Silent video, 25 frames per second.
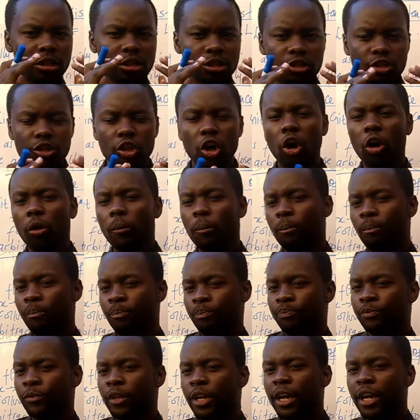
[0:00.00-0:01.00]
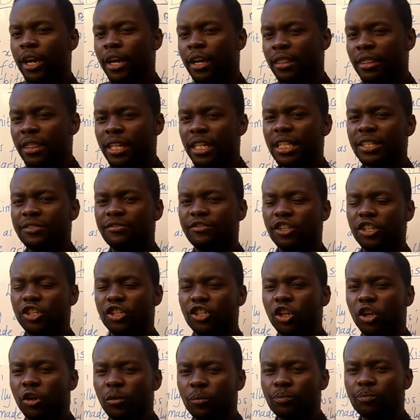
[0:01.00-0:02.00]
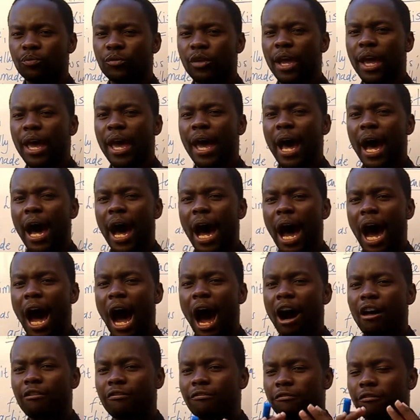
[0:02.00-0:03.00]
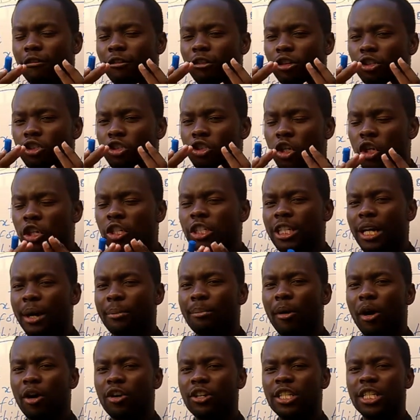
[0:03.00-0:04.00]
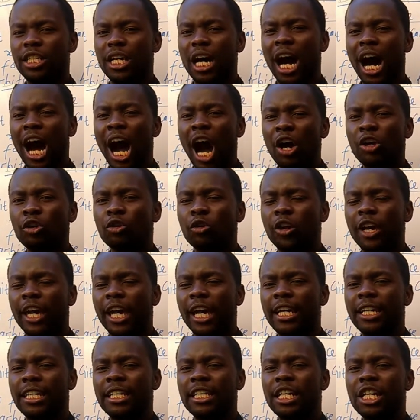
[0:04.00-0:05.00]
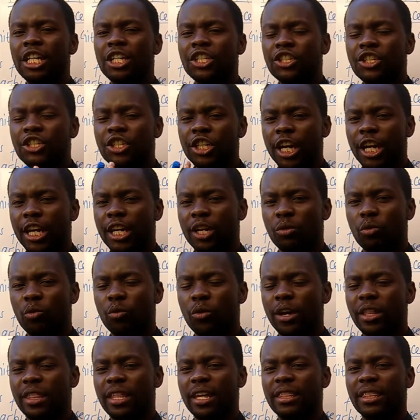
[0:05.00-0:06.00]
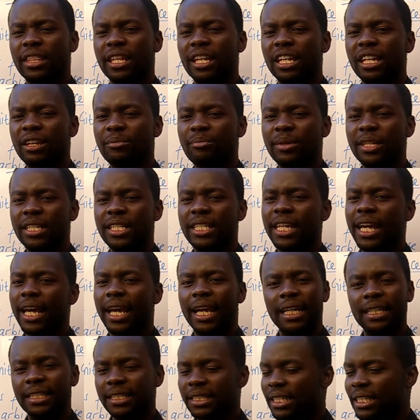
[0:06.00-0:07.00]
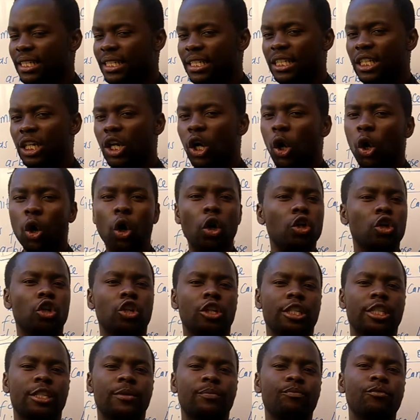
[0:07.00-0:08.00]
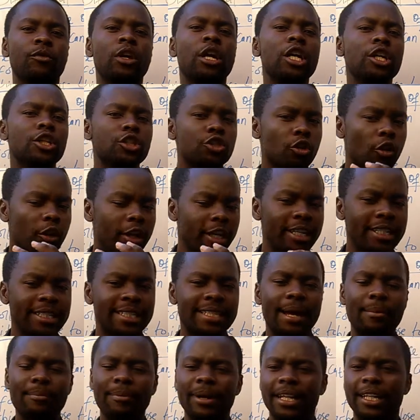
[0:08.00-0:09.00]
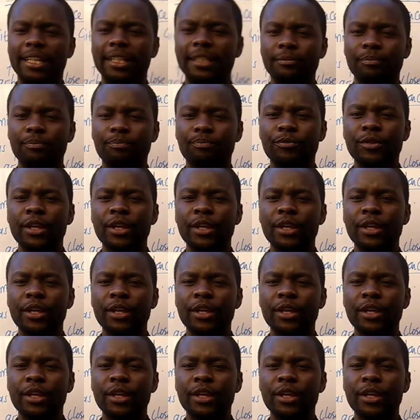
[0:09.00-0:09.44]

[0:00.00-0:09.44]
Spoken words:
So in this video, I've talked about how you can check whether the limit exists or not. So in summary,